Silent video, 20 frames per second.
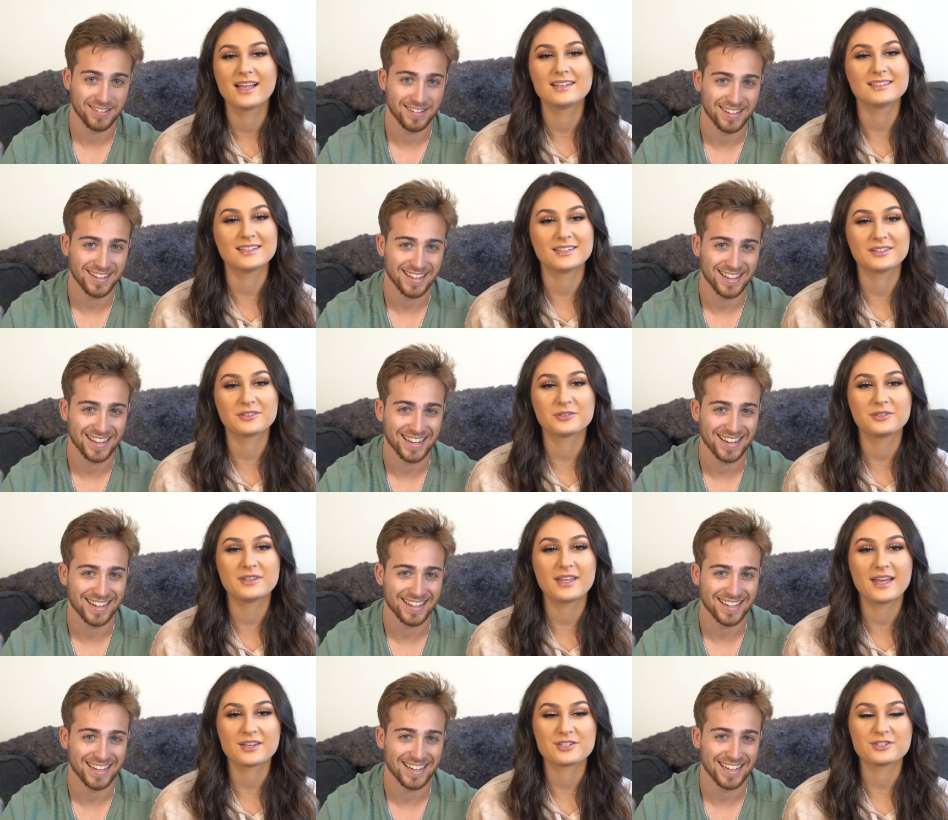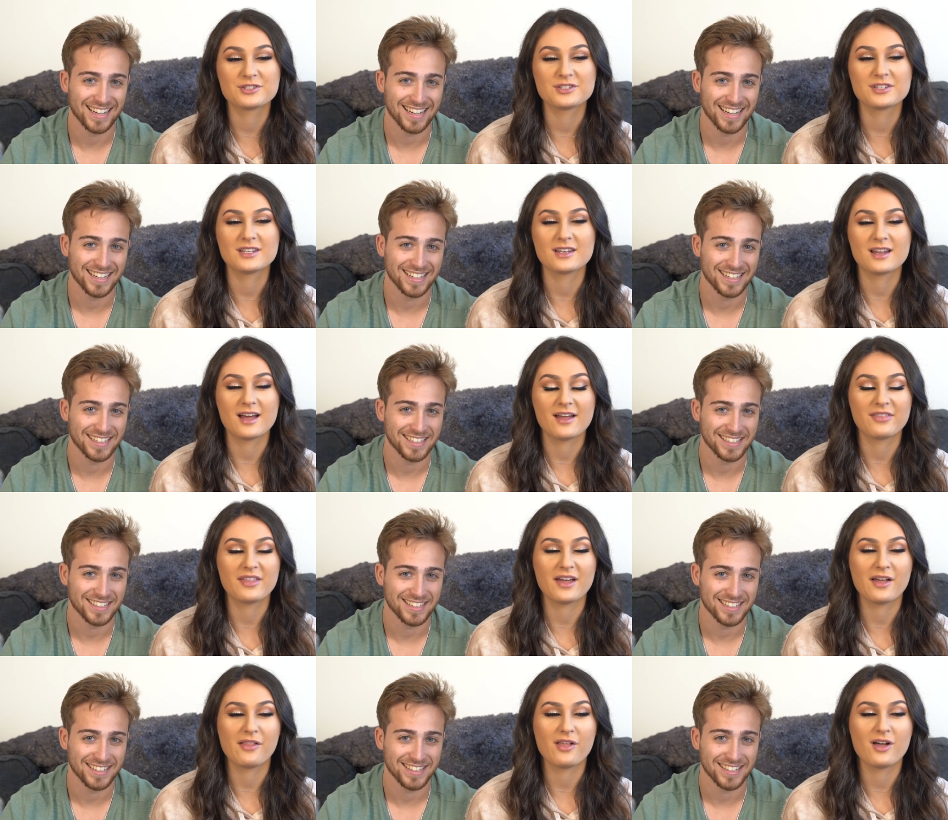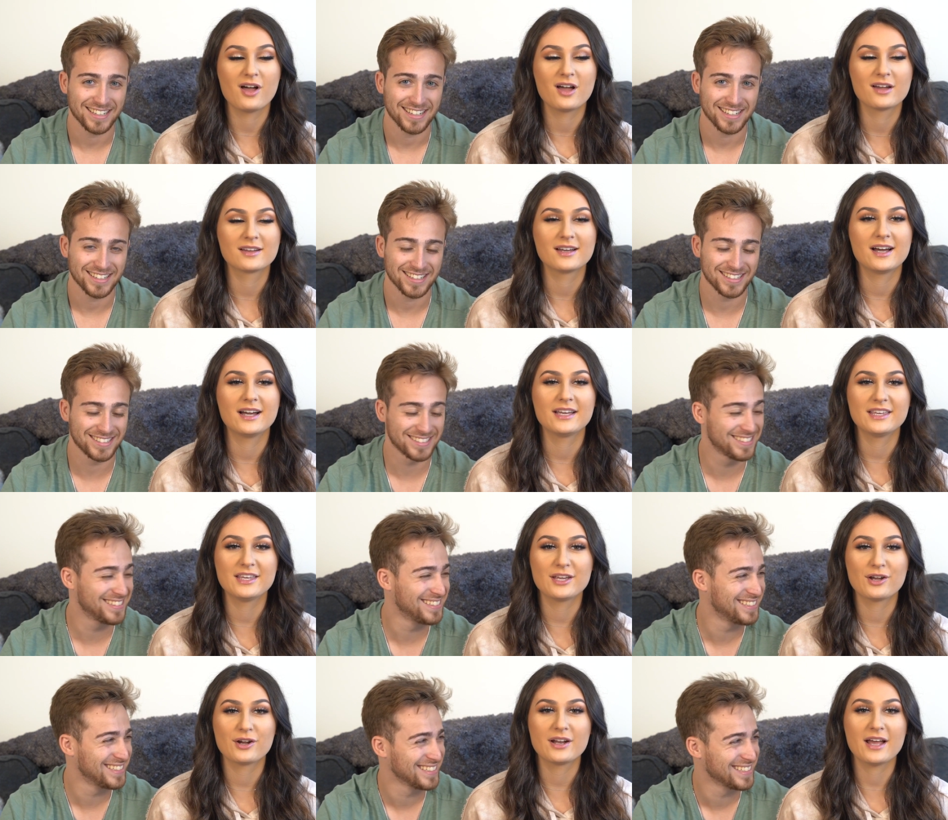Speaker 1: Literally, actually not that
Speaker 2: long. A
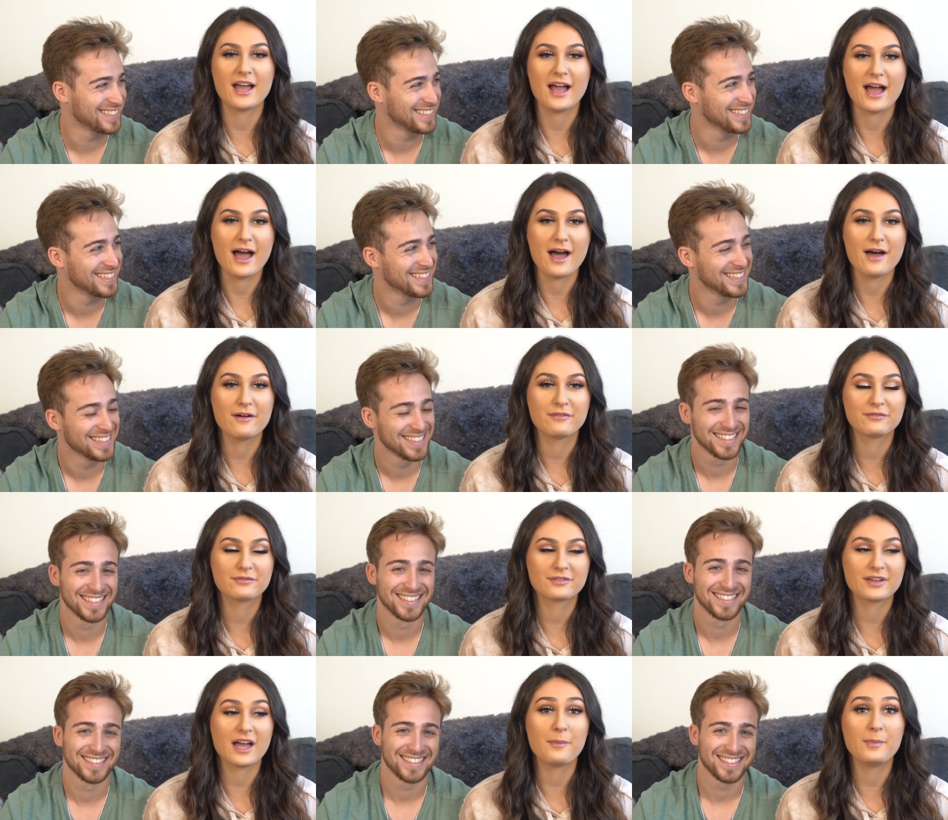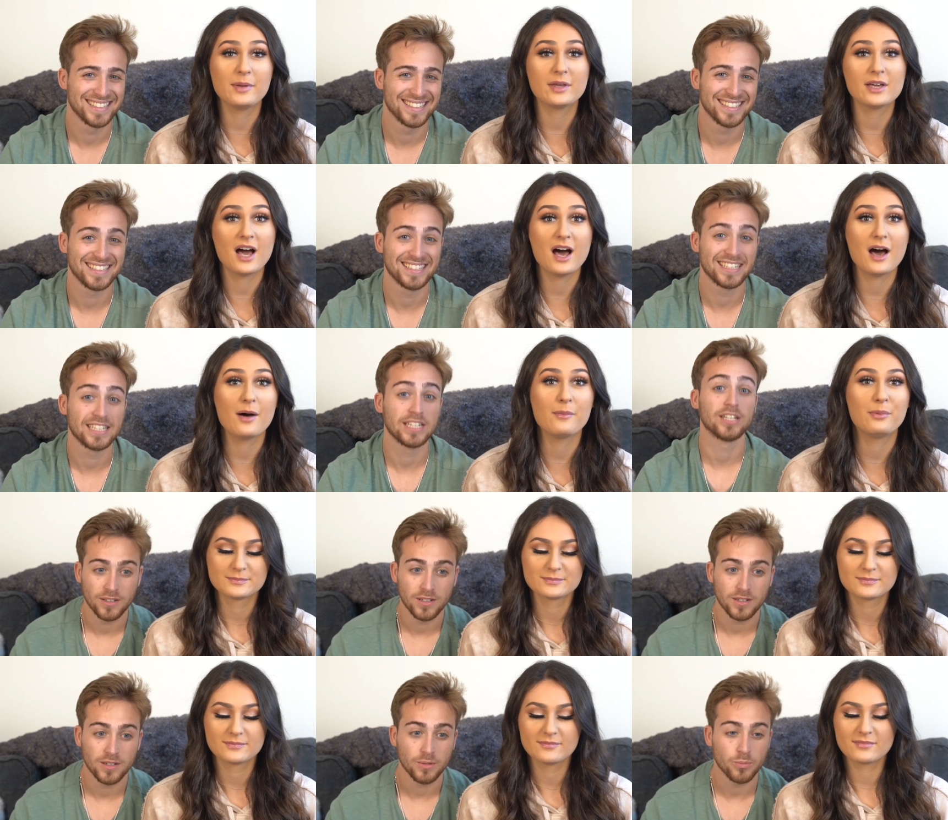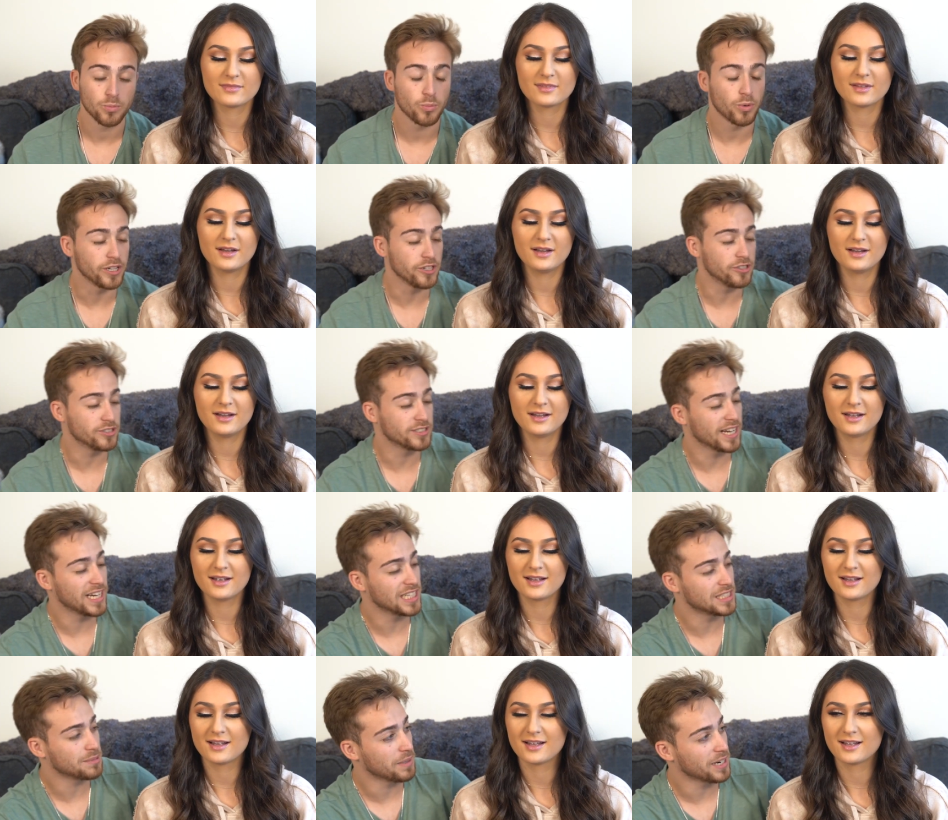year and a half, coming up. Would you
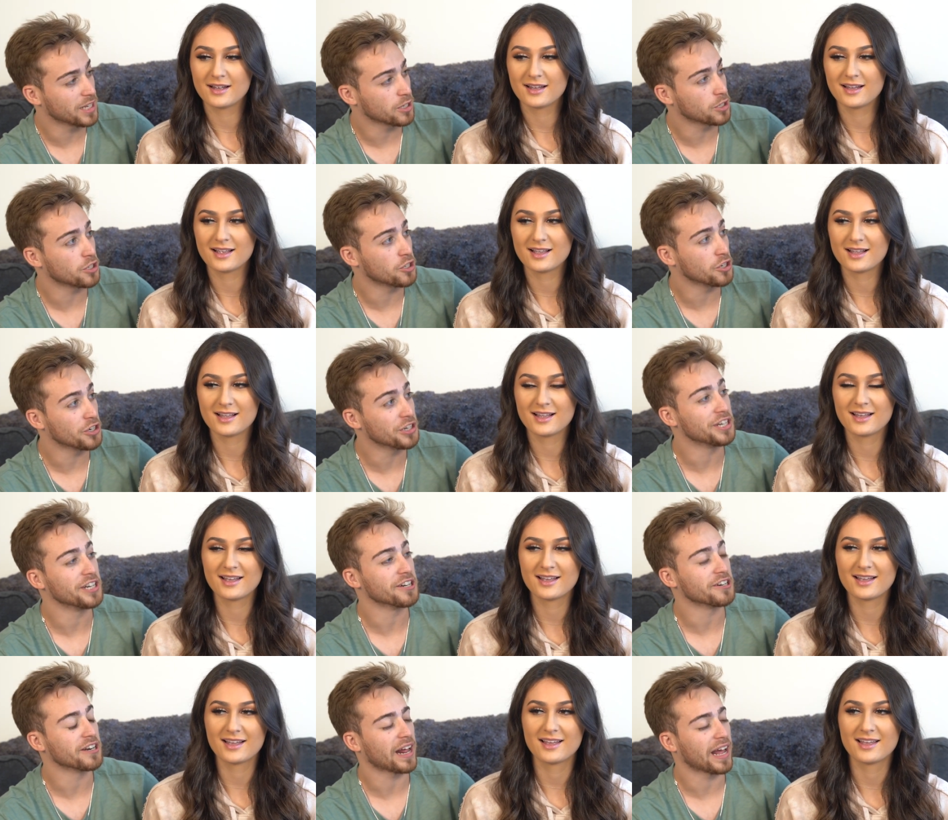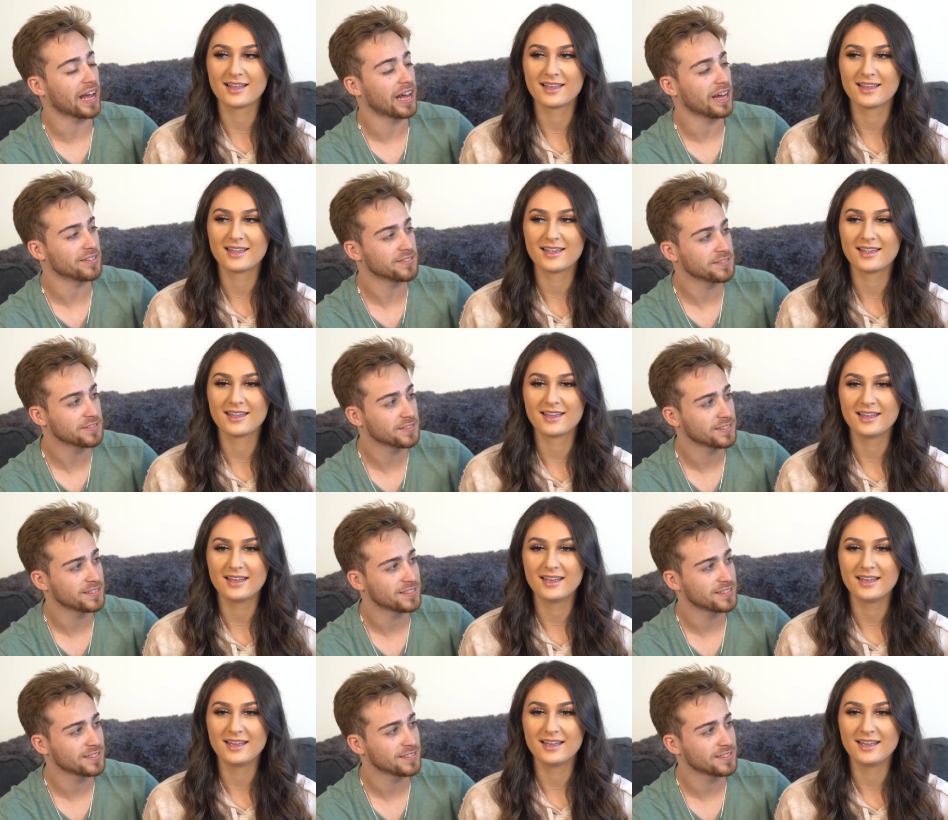say it's been a good year and a half?